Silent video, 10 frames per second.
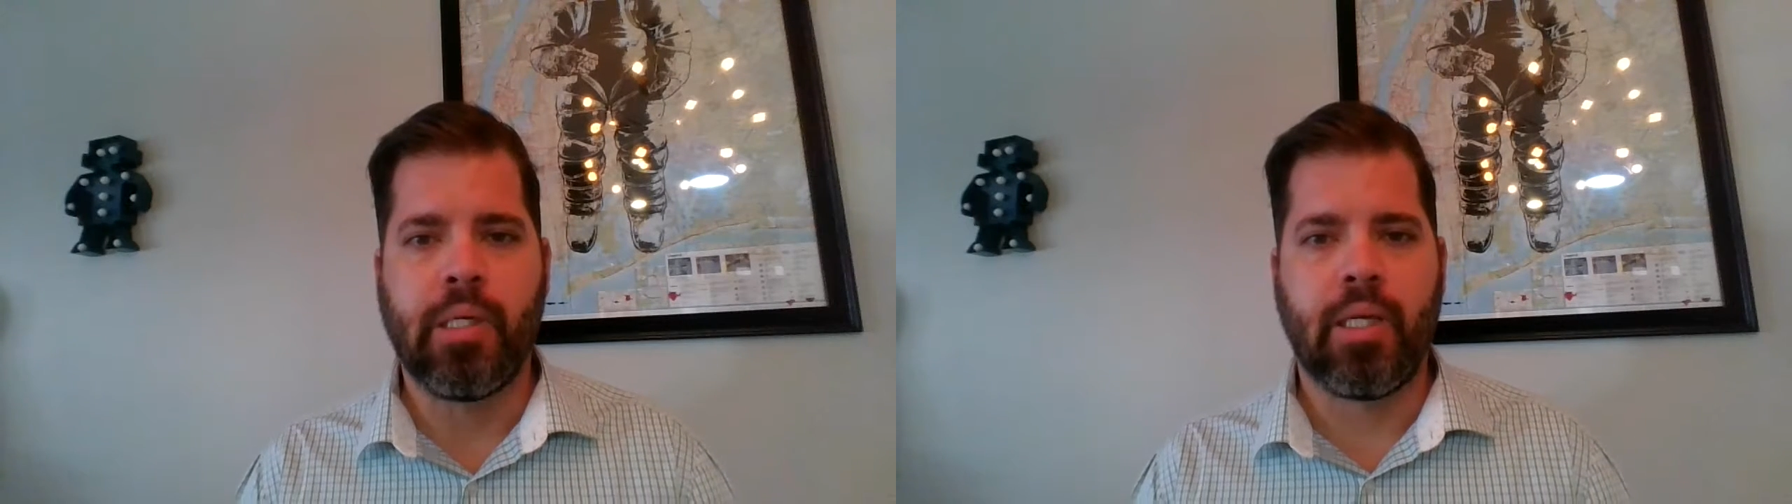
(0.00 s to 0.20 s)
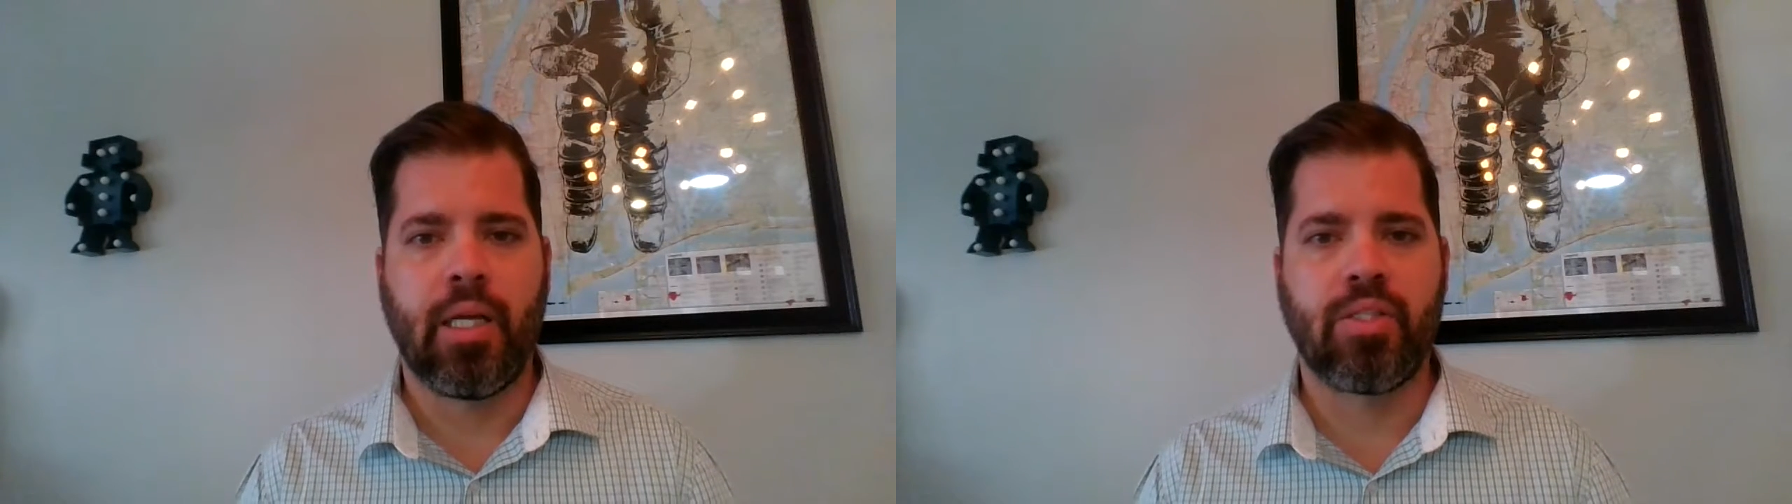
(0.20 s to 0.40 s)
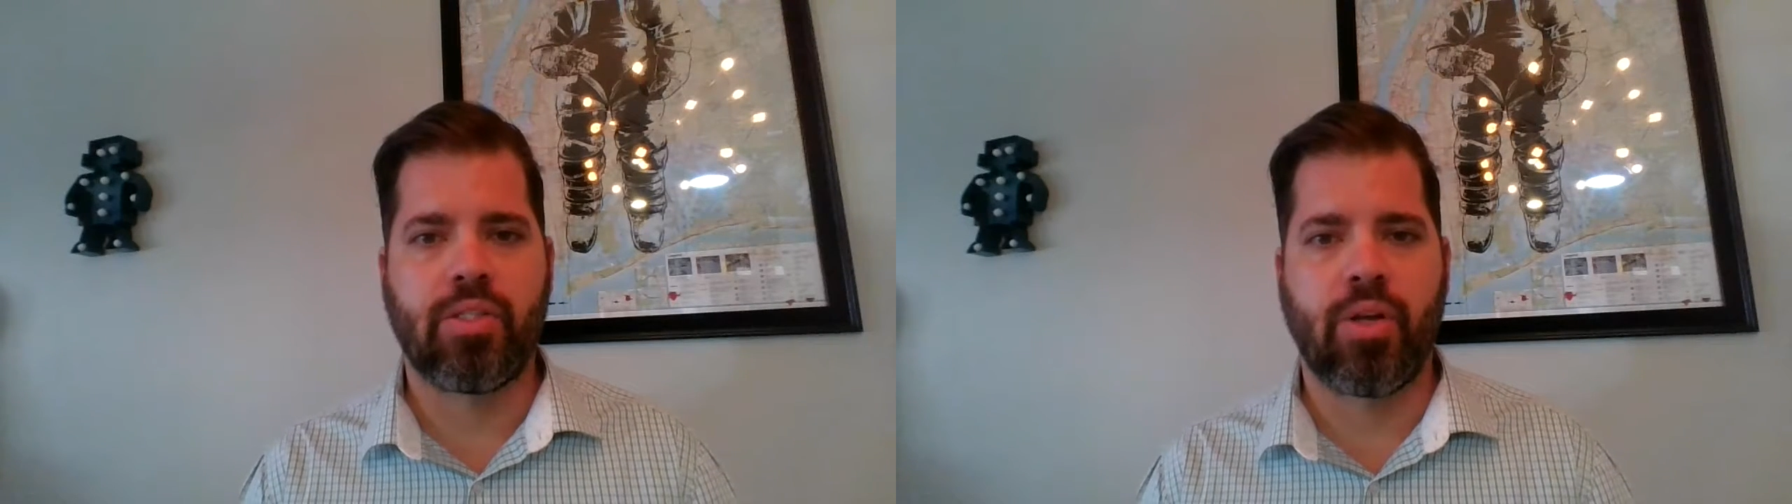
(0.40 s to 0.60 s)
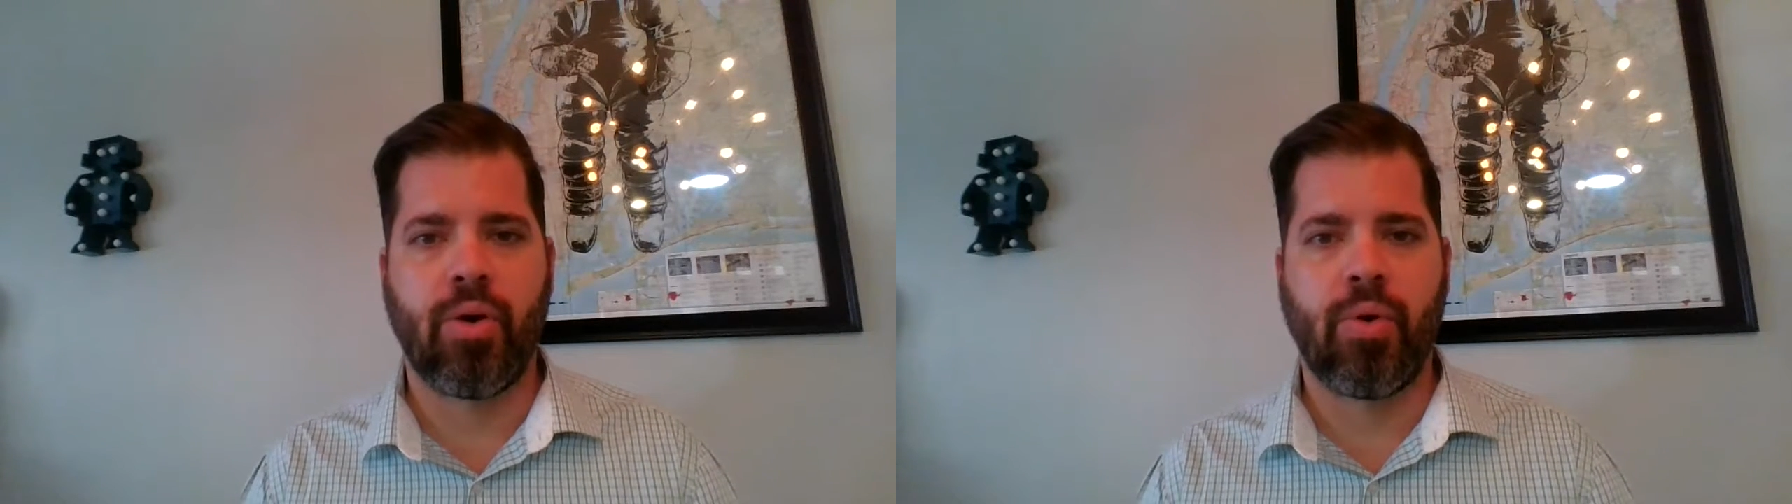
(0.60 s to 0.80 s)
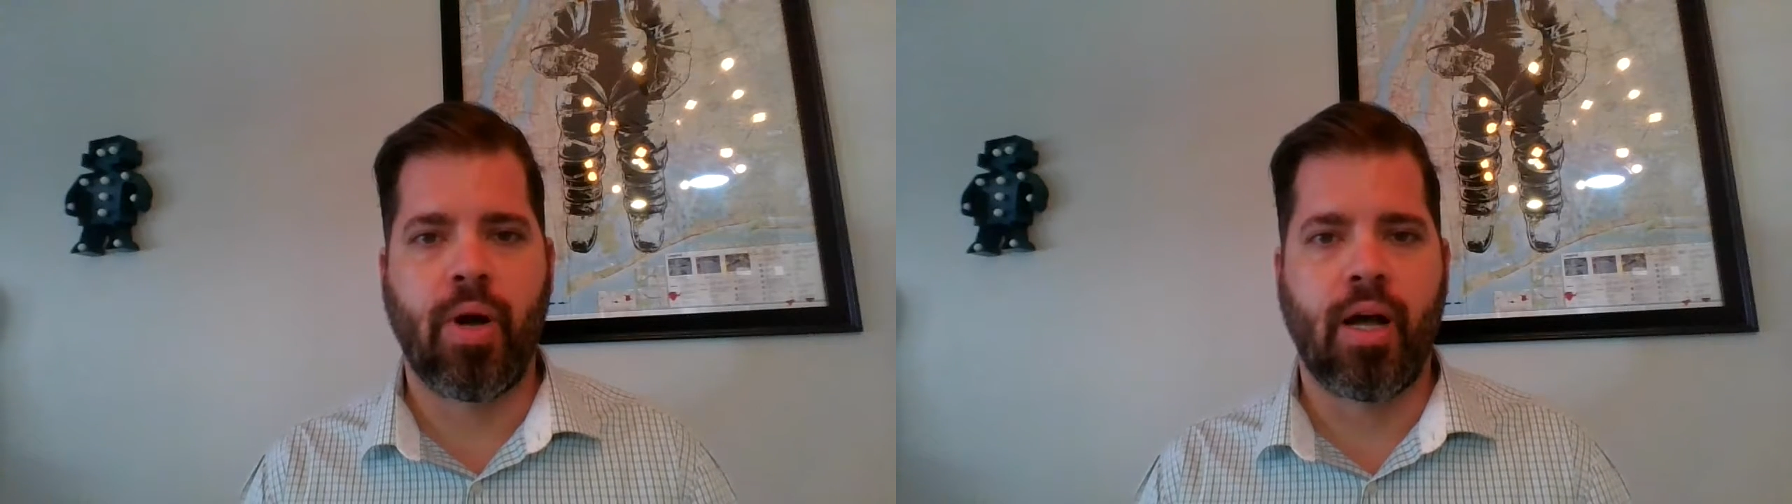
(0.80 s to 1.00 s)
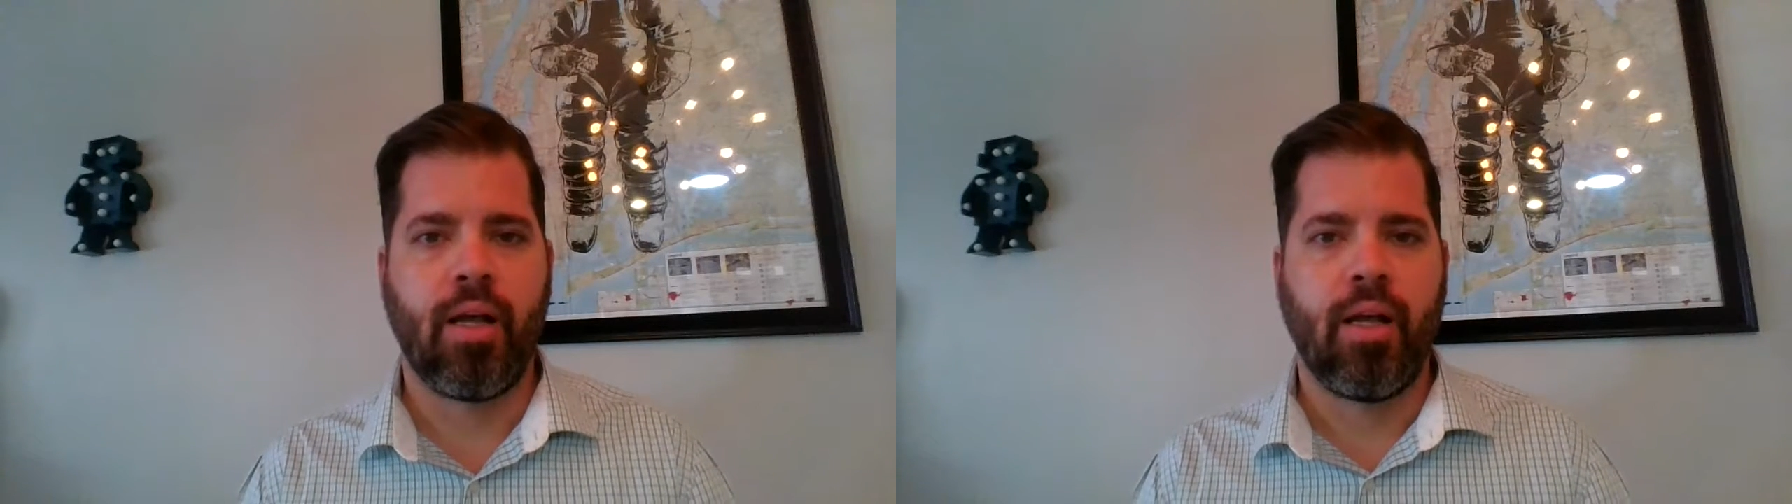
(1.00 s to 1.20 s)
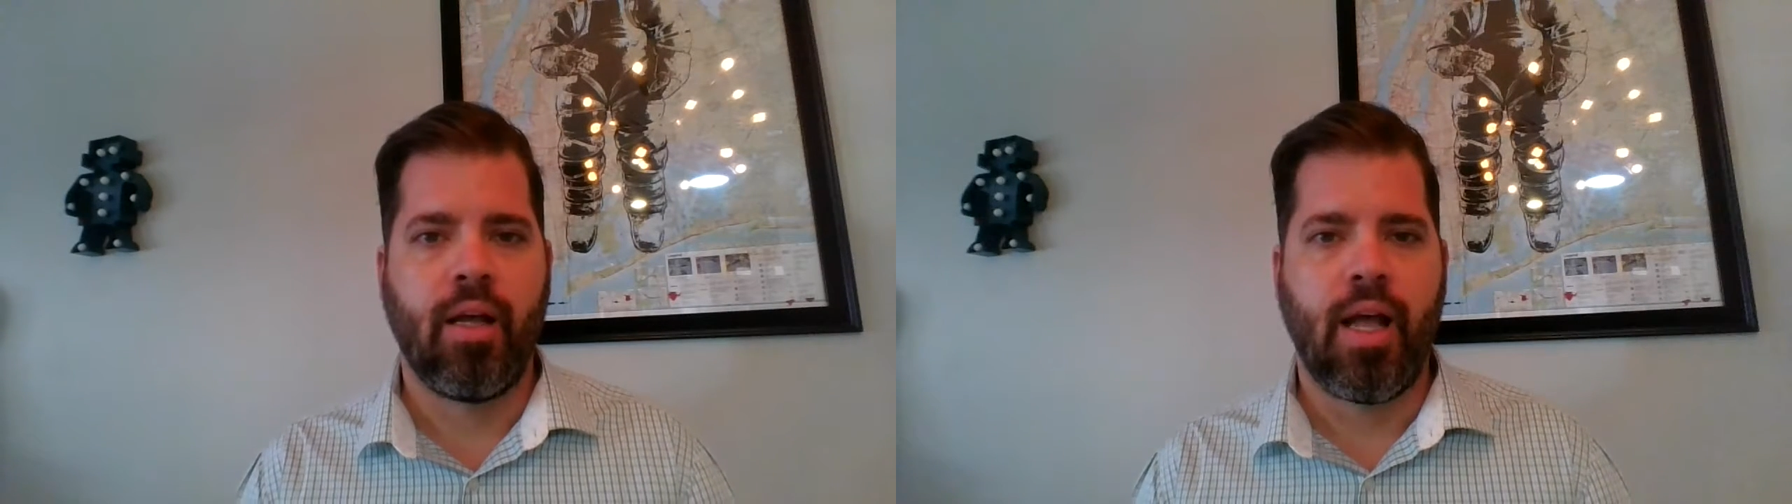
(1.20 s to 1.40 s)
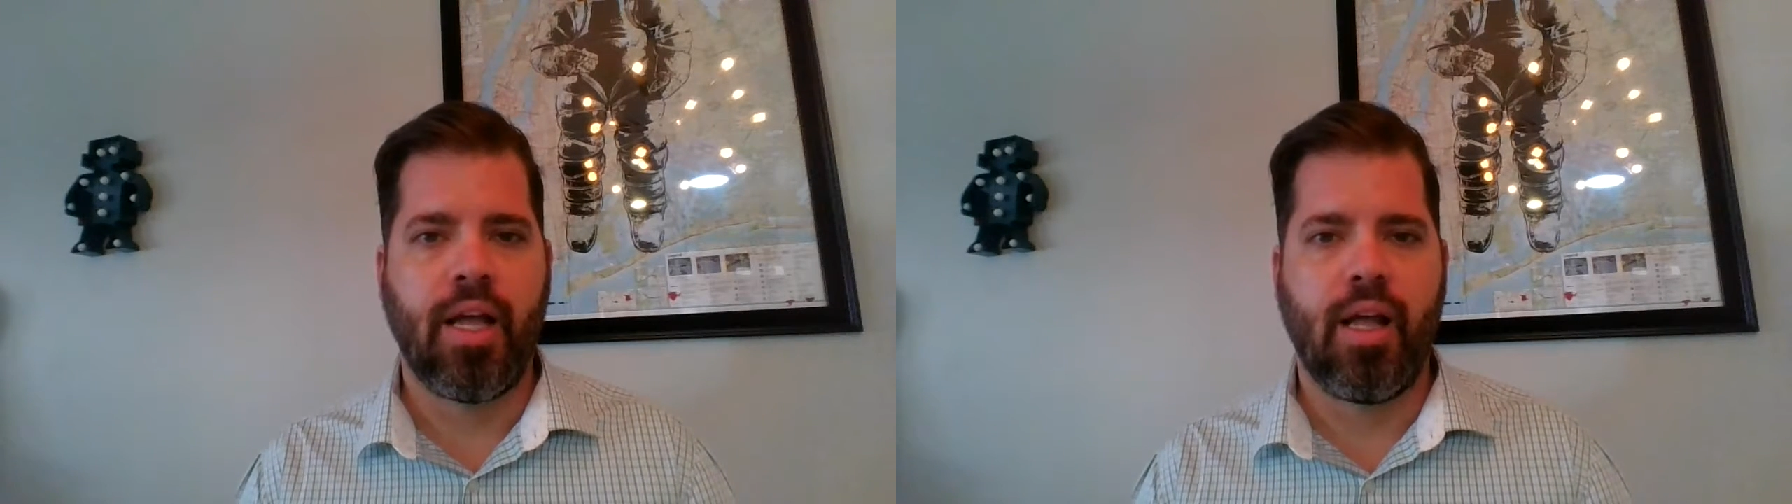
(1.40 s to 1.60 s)
And so
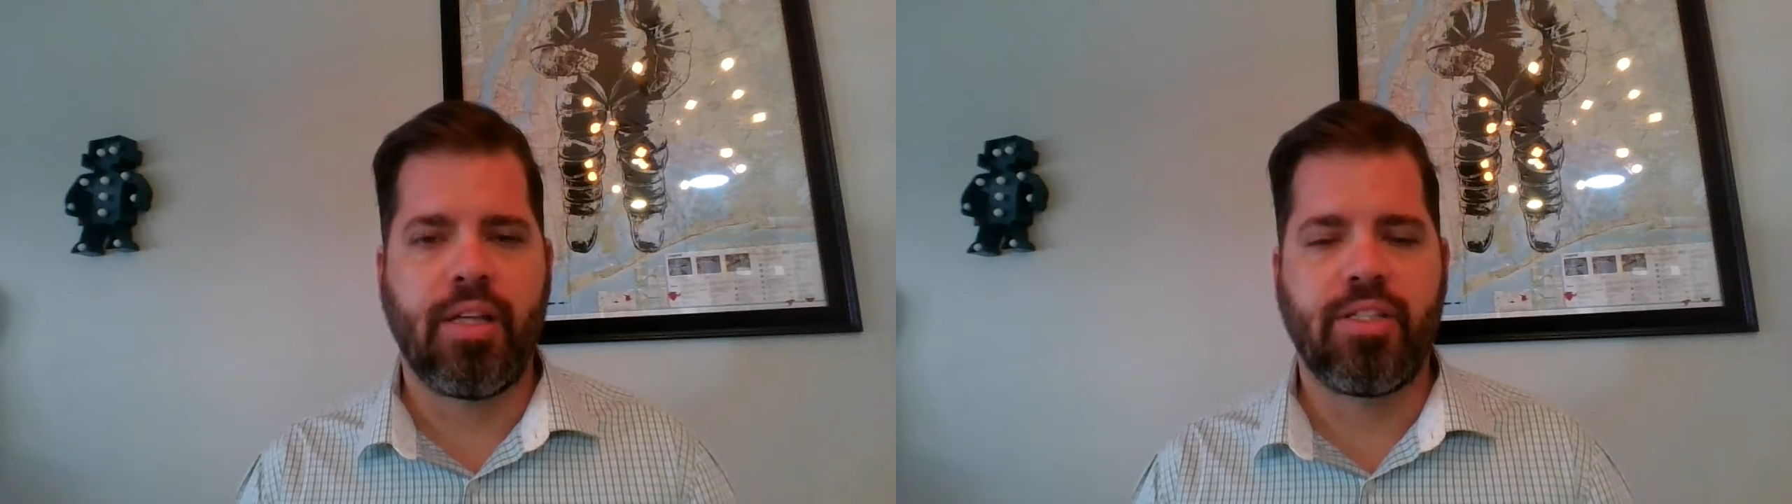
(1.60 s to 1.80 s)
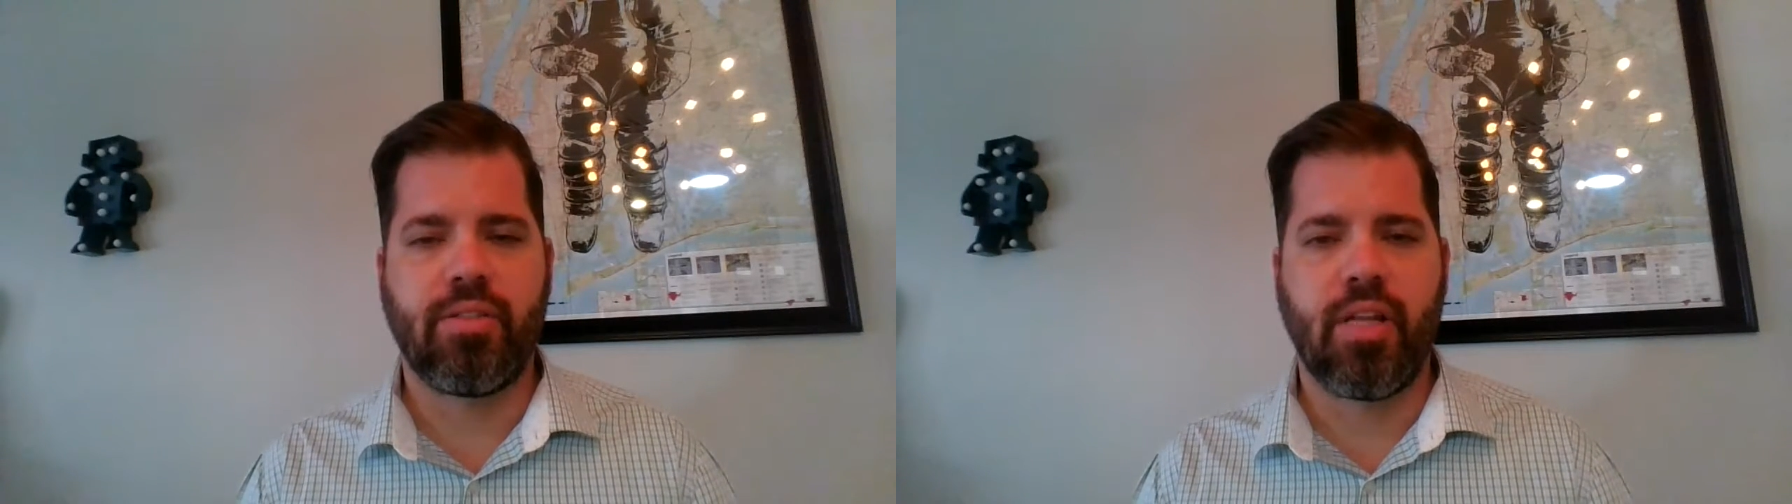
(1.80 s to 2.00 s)
as